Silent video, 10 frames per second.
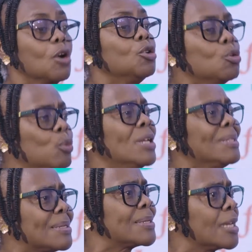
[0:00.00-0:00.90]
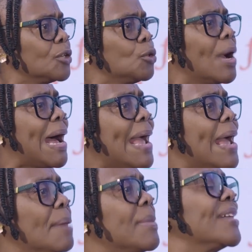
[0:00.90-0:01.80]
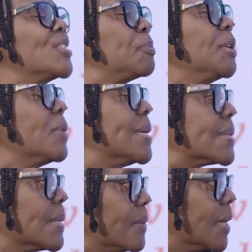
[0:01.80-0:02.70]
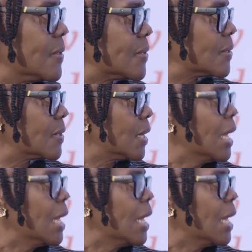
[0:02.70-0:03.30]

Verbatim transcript: will tell you, I am experiencing this.